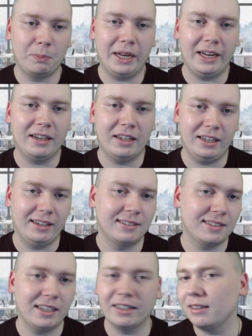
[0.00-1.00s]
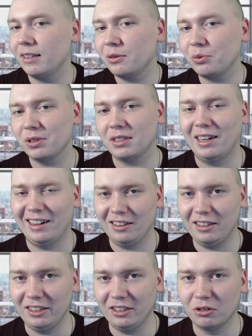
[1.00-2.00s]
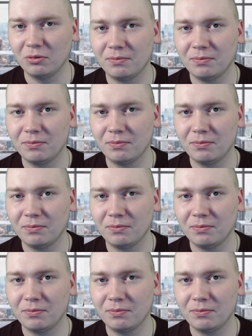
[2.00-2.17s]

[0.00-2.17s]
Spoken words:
ban it and say this was not legal.